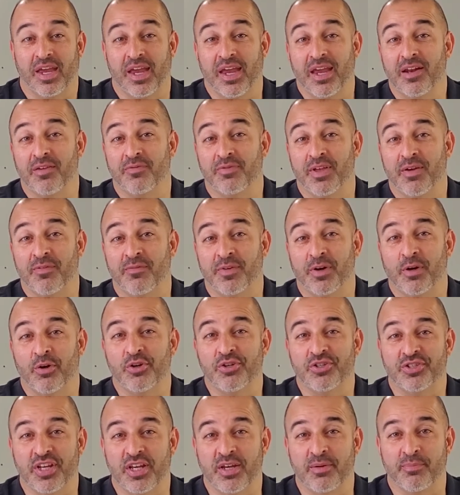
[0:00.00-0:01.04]
And if that
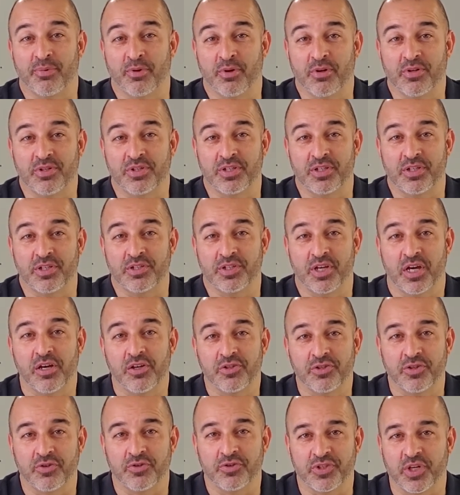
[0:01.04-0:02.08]
very same person is
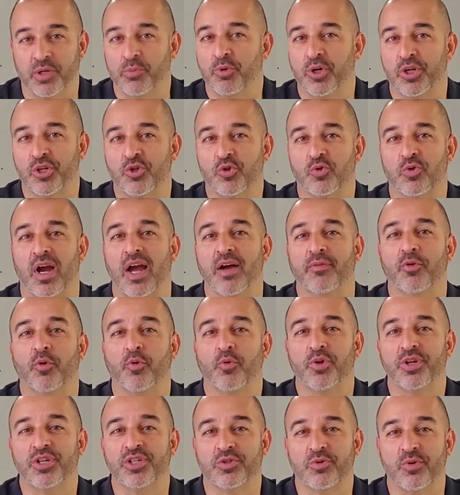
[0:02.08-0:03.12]
also somewhat
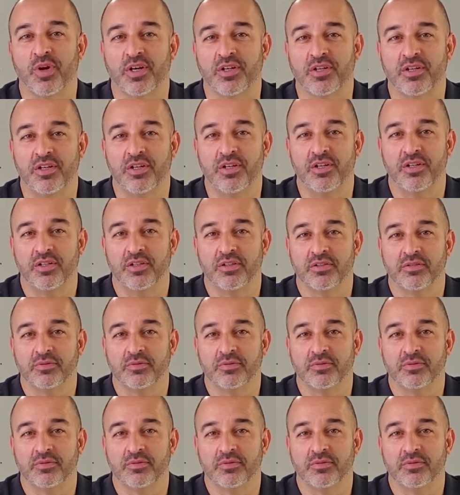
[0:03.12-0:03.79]
travel restricted,